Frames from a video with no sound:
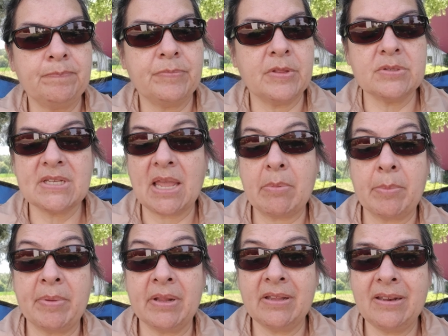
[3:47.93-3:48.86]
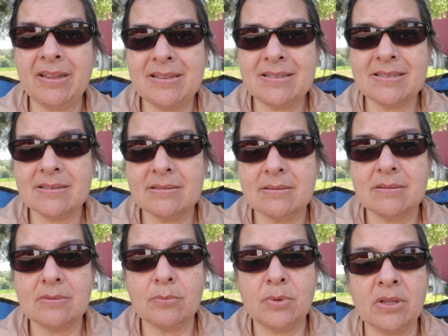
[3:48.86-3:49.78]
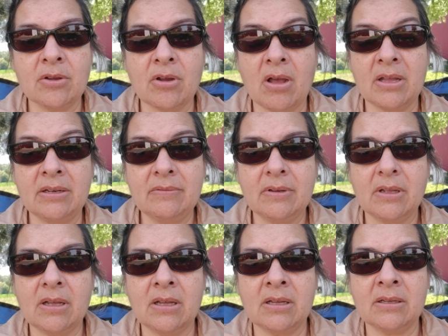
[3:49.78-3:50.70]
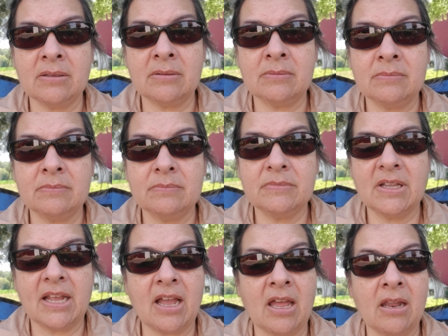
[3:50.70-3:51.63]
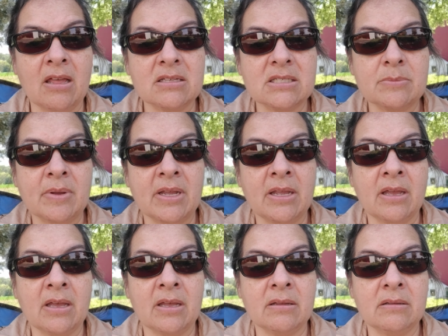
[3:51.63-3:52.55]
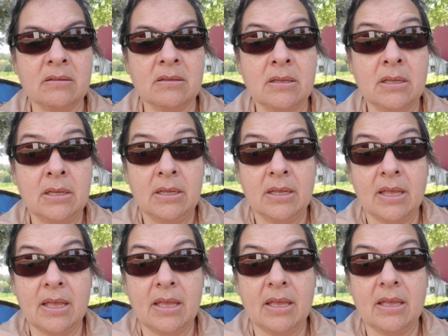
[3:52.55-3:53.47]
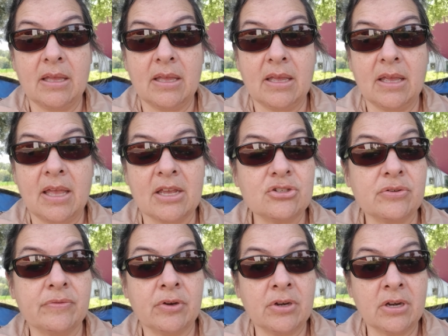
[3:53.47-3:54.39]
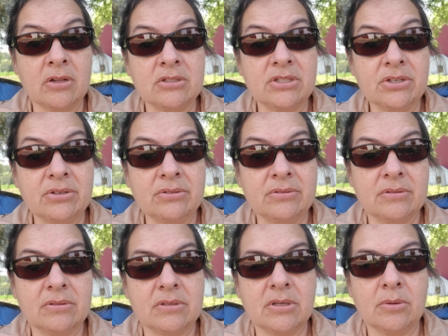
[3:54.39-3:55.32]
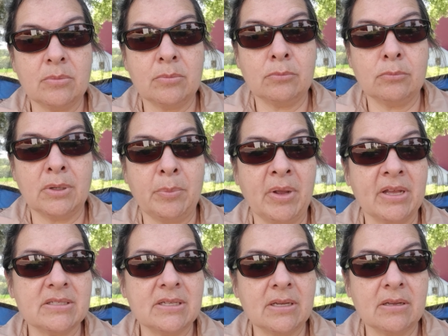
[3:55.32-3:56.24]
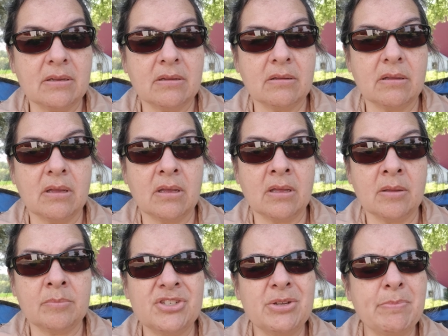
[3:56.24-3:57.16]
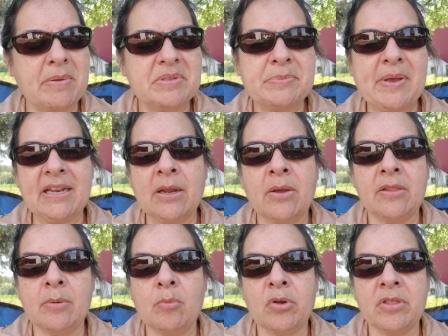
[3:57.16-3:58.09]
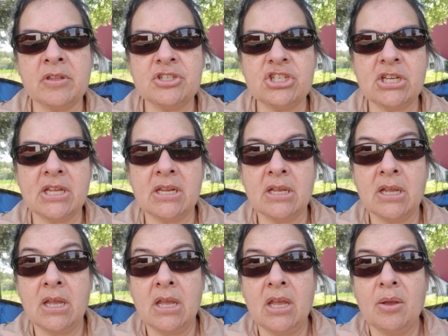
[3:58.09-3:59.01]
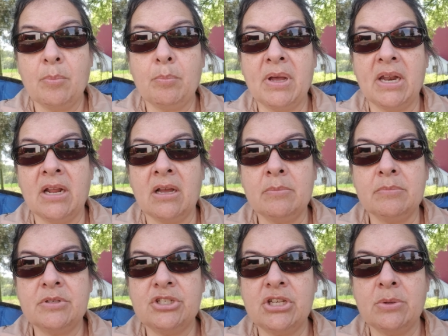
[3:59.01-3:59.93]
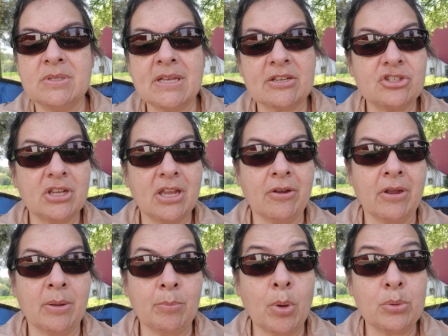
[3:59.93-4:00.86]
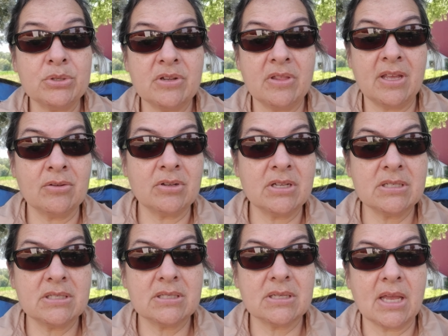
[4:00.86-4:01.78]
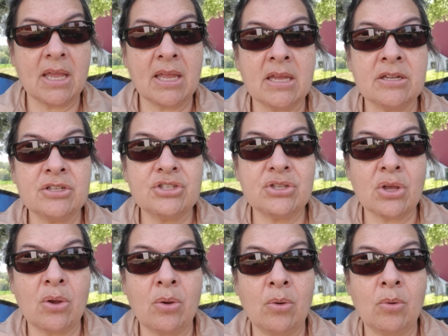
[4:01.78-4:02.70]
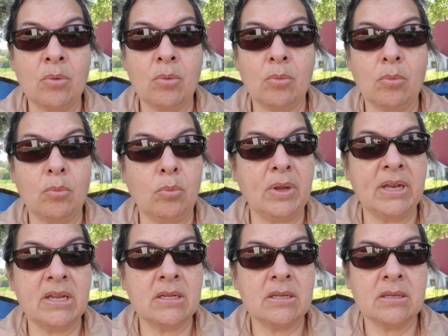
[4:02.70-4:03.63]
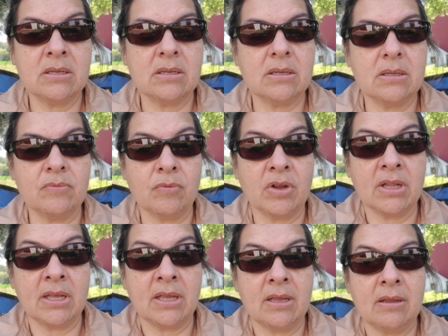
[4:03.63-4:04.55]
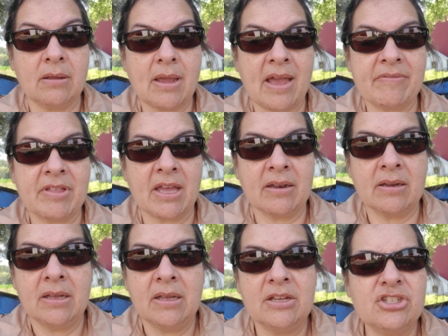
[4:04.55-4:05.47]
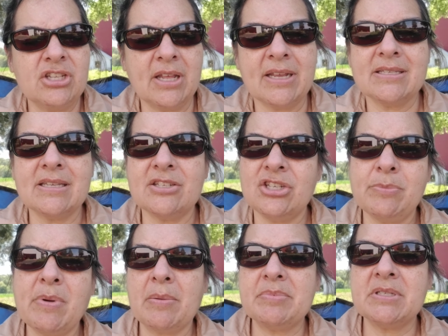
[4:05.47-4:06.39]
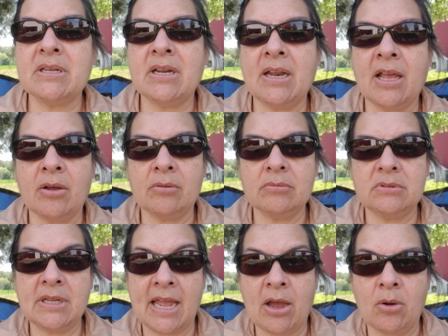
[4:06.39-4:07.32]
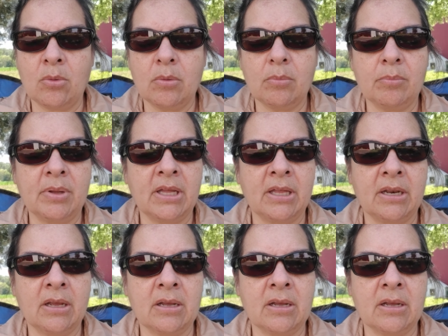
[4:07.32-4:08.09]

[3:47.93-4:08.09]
those capabilities when they're gone. Like I lost my extroverted altar when we got sick. She posts back now and then more than she did, but she actually carrying most of the illness, and so we didn't really have that. Like I said, she pops in and out now, but